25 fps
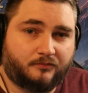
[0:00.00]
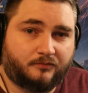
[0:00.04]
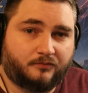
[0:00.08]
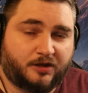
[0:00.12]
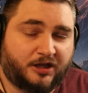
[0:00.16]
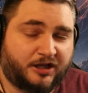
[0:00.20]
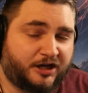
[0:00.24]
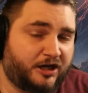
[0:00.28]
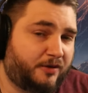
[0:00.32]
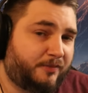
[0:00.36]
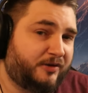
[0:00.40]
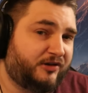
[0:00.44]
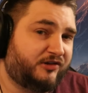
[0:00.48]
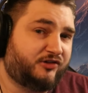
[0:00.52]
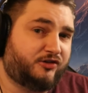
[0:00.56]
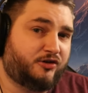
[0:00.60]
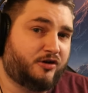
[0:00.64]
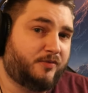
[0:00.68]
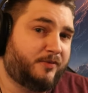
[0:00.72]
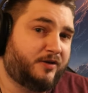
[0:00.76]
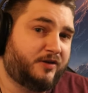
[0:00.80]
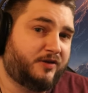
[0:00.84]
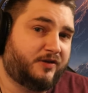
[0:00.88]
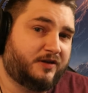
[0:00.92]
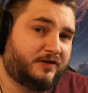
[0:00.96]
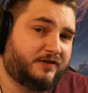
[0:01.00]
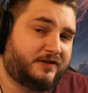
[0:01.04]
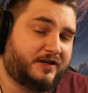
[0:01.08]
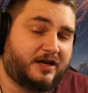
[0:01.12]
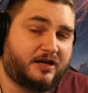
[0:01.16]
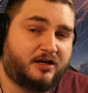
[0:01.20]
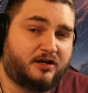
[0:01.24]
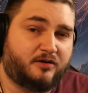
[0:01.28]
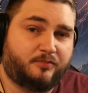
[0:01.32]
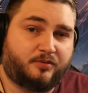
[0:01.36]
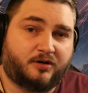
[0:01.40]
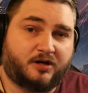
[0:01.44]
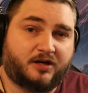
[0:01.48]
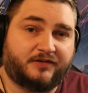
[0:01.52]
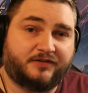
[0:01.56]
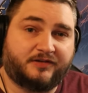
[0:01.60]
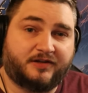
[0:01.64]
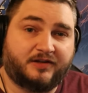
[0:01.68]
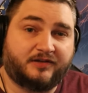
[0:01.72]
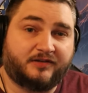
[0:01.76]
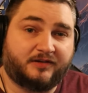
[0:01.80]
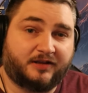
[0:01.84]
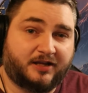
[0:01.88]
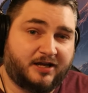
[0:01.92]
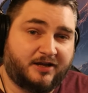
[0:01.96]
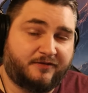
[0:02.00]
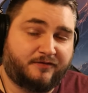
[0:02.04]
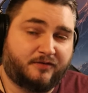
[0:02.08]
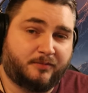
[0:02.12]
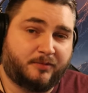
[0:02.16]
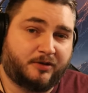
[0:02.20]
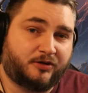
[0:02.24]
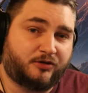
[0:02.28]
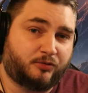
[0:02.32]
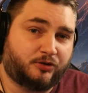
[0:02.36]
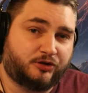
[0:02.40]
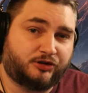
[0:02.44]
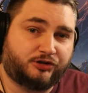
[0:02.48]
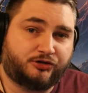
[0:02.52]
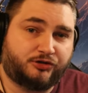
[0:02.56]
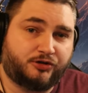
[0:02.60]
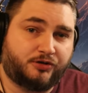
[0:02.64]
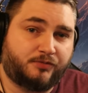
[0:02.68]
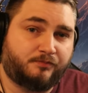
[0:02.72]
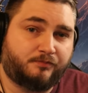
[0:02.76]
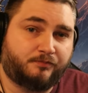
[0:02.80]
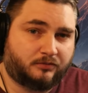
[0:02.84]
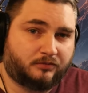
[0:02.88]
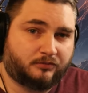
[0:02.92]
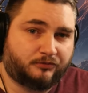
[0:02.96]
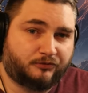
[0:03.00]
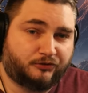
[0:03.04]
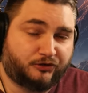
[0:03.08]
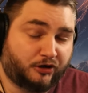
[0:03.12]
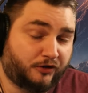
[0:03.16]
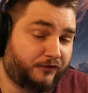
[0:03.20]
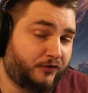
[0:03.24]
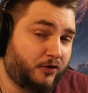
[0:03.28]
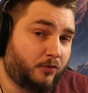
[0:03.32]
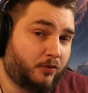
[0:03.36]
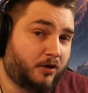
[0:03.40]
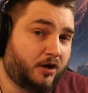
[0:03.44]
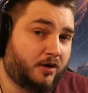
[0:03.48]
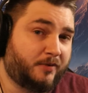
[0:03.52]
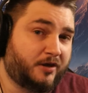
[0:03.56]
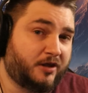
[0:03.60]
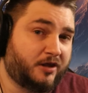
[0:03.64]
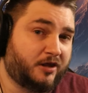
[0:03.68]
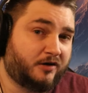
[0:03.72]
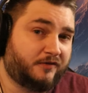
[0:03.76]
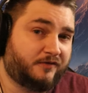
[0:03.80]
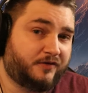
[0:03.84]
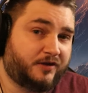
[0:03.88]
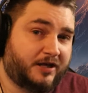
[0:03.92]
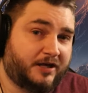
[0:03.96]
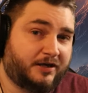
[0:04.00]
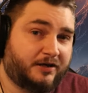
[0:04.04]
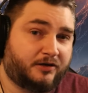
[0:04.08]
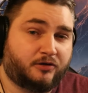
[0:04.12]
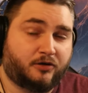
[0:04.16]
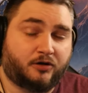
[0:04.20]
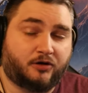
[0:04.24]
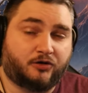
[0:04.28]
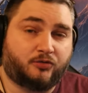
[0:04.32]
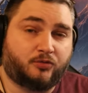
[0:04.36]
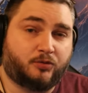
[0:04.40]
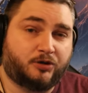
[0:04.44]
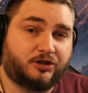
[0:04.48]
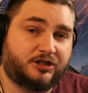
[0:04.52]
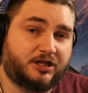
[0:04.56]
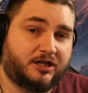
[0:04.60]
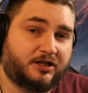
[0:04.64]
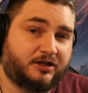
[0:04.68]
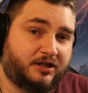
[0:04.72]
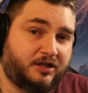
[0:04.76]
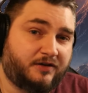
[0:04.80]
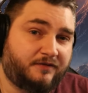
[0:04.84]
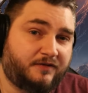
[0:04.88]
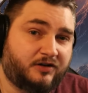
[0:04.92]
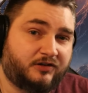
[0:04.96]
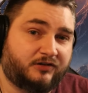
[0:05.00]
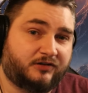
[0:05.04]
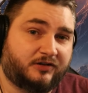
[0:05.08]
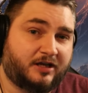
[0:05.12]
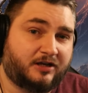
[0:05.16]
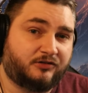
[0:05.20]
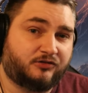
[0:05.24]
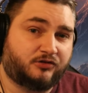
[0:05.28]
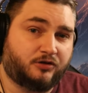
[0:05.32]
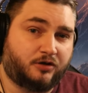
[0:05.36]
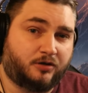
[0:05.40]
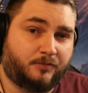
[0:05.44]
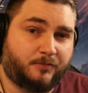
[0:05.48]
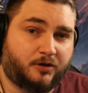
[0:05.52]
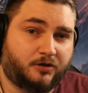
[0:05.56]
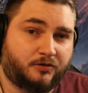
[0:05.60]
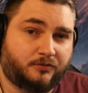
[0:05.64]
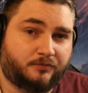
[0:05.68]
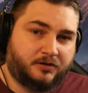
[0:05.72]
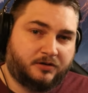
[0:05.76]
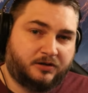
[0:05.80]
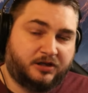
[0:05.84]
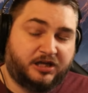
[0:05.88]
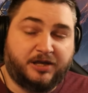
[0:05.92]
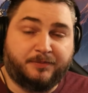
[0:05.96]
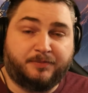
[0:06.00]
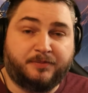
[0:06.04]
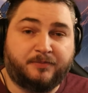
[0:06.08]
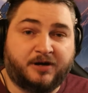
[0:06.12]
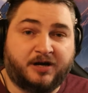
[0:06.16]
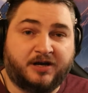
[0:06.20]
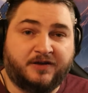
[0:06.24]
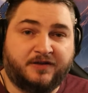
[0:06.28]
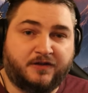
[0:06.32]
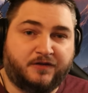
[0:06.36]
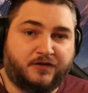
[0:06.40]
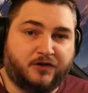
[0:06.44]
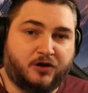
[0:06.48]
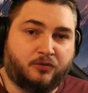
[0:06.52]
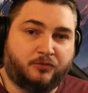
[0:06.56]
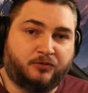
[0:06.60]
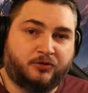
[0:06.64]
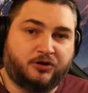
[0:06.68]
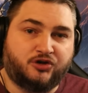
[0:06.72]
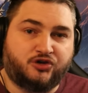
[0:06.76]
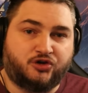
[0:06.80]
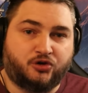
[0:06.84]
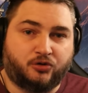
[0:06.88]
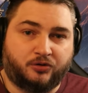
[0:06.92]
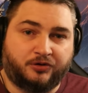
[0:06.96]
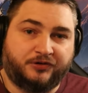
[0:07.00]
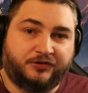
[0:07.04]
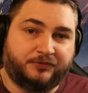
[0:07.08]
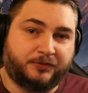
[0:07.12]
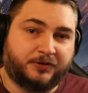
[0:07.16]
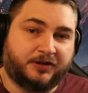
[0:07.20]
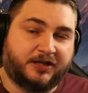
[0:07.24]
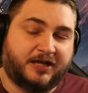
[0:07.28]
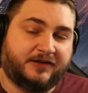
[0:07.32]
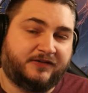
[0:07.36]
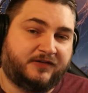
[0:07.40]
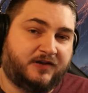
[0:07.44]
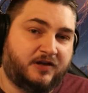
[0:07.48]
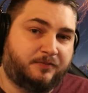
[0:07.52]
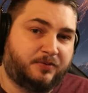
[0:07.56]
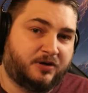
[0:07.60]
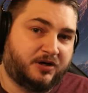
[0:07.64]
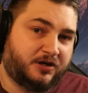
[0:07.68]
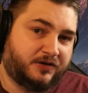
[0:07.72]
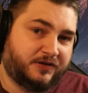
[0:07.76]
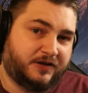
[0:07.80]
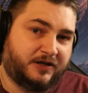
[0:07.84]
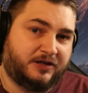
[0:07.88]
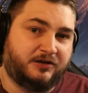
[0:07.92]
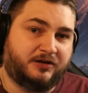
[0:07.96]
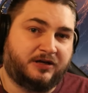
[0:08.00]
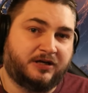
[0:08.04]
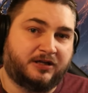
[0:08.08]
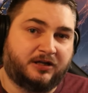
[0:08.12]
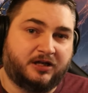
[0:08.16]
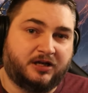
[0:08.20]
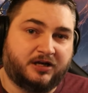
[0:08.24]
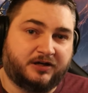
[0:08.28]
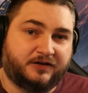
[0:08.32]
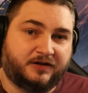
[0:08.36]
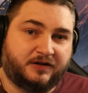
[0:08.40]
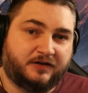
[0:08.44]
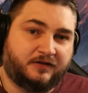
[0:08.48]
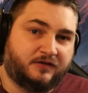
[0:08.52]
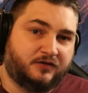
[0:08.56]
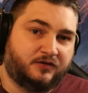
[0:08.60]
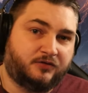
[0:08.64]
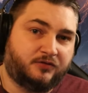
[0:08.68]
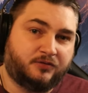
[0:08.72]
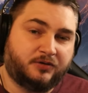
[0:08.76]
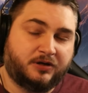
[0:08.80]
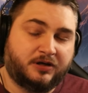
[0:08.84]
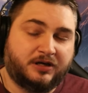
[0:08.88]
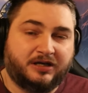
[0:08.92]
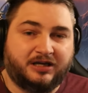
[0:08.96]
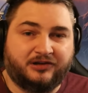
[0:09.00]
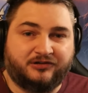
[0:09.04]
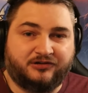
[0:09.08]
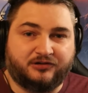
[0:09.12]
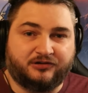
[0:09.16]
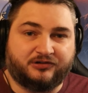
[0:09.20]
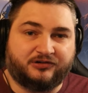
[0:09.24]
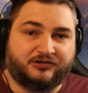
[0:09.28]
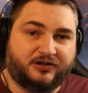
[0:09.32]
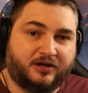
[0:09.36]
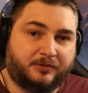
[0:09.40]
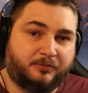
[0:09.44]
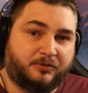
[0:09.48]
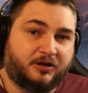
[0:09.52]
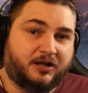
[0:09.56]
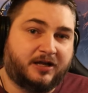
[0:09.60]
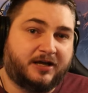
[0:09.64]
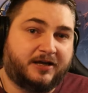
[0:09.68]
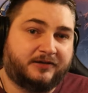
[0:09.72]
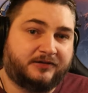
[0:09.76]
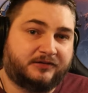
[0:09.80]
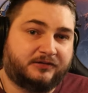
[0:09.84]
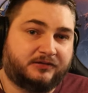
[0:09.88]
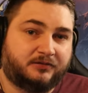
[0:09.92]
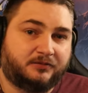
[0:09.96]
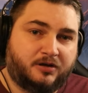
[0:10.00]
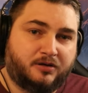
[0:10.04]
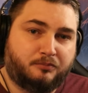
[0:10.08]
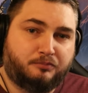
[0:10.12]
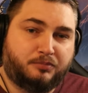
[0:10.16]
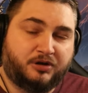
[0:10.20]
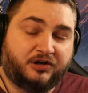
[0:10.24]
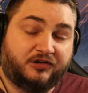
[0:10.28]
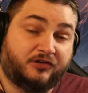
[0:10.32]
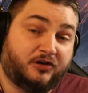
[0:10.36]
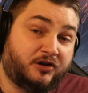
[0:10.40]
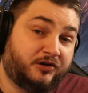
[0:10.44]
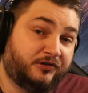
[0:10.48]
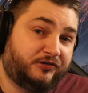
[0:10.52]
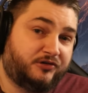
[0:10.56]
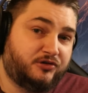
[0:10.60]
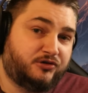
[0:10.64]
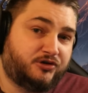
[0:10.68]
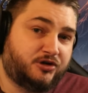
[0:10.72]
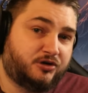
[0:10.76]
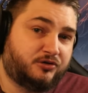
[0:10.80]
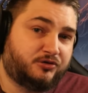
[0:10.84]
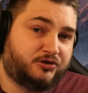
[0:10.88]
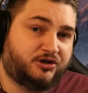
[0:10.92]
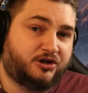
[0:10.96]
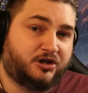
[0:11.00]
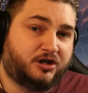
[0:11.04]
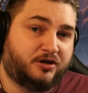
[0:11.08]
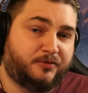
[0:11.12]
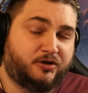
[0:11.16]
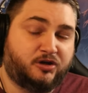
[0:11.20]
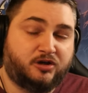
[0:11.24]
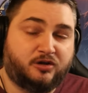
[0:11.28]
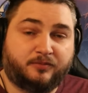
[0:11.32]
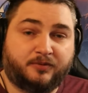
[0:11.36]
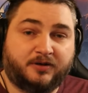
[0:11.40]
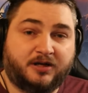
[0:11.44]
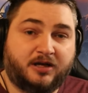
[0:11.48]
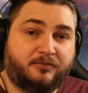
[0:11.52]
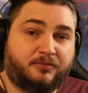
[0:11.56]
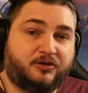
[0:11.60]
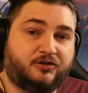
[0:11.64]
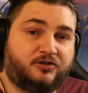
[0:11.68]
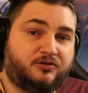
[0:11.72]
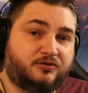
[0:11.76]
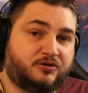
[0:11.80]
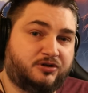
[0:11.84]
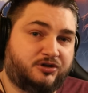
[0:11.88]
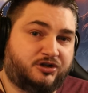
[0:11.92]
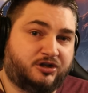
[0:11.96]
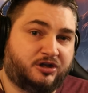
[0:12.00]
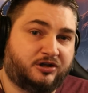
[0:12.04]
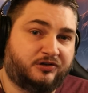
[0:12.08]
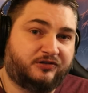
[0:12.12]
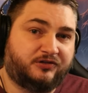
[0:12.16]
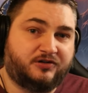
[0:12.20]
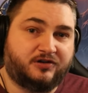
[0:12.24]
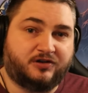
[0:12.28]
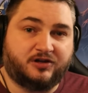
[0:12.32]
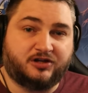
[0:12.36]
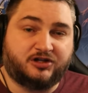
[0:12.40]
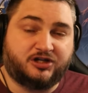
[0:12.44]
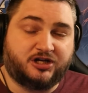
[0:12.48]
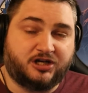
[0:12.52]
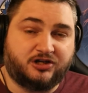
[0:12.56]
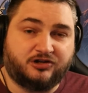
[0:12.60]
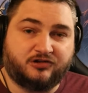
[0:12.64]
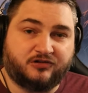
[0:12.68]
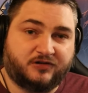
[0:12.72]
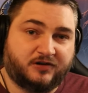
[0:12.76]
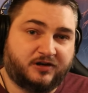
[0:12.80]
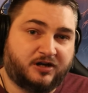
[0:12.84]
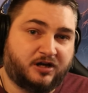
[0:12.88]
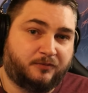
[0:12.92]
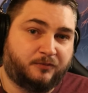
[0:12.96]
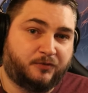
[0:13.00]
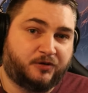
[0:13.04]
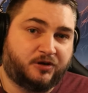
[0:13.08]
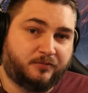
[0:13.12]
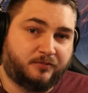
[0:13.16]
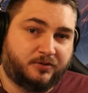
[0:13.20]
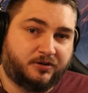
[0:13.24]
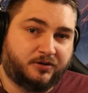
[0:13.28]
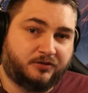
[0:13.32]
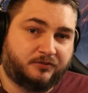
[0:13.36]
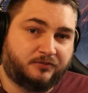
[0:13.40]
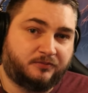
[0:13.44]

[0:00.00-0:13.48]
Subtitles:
And I'll be streaming the entire process live on my Twitch stream. So if you want to be there for that, go to twitch.tv/screamheart. Keep in mind that the only choice with Last Epoch that you get locked into is your subclass. But as long as you chose Shaman, you'll be able to adjust to the changes that come with the build.